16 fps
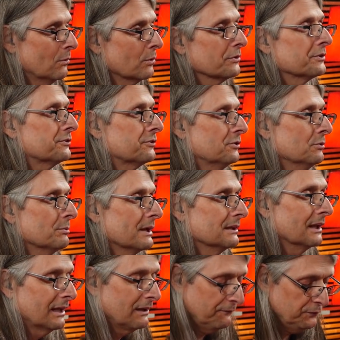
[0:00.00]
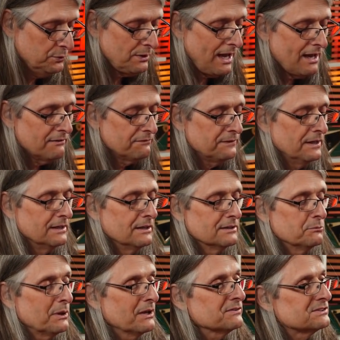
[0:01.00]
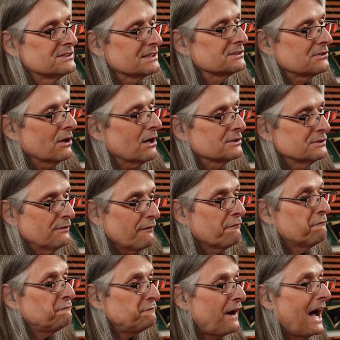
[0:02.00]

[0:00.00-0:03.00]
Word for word: Or the 2 red. Like if you have, we have 6 cards. If you have